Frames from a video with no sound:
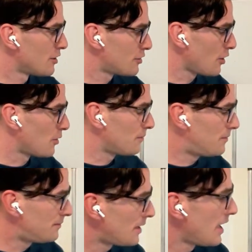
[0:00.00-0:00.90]
So
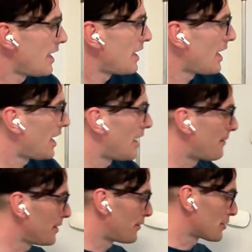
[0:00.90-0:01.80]

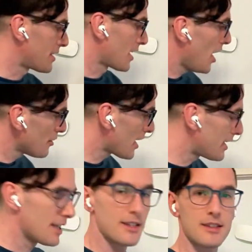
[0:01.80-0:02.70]
If you're testing 100
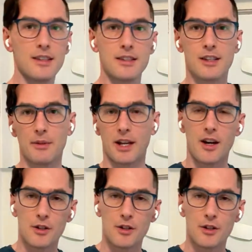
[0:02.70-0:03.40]
ideas, it's going to be like